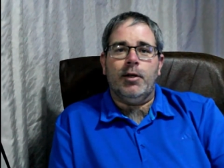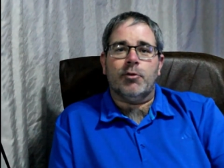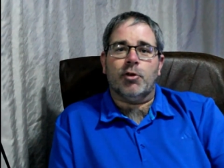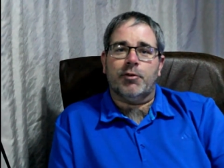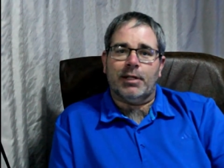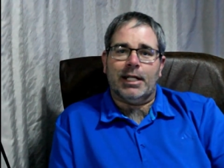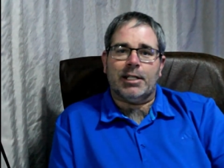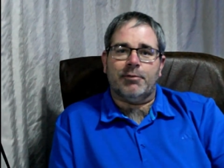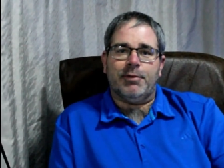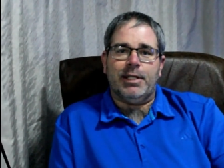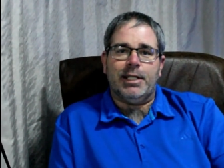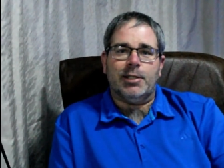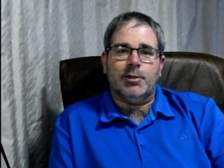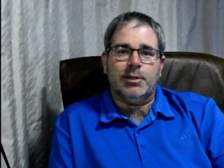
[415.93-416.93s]
So if you like the
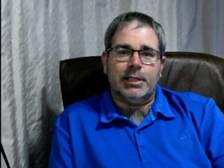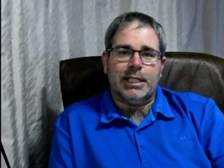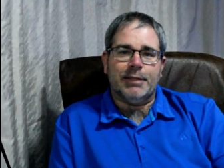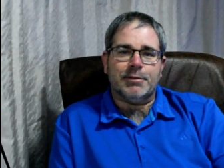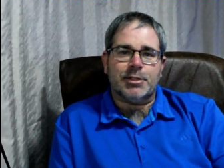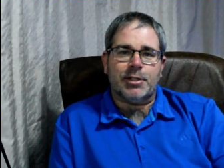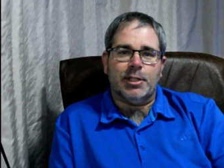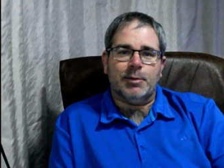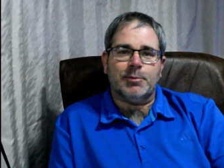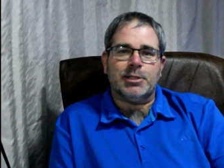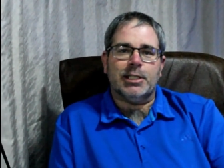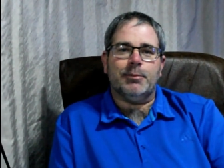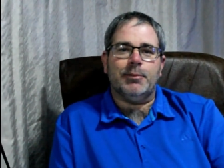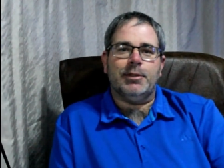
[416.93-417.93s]
video, give us a thumbs
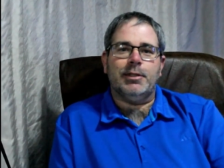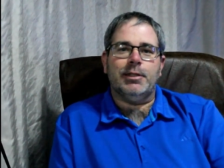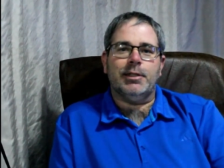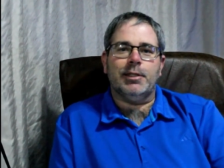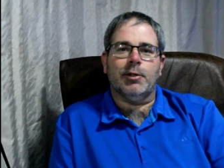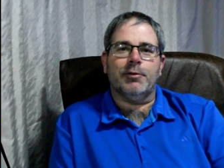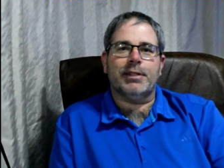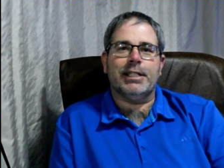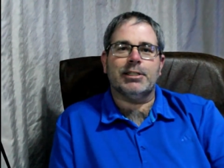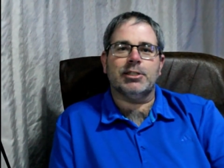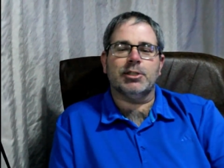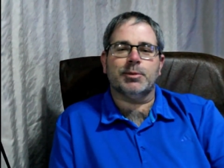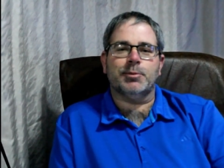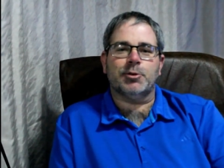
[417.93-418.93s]
up. Don't forget
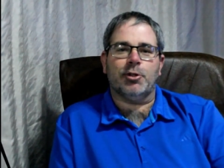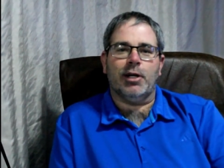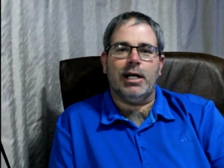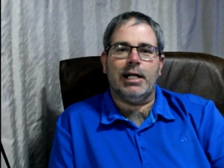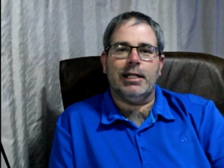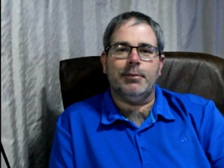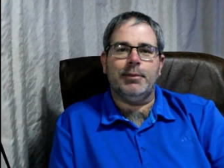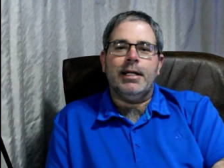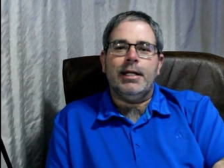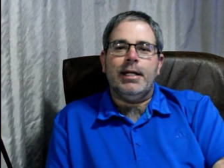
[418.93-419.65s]
to subscribe.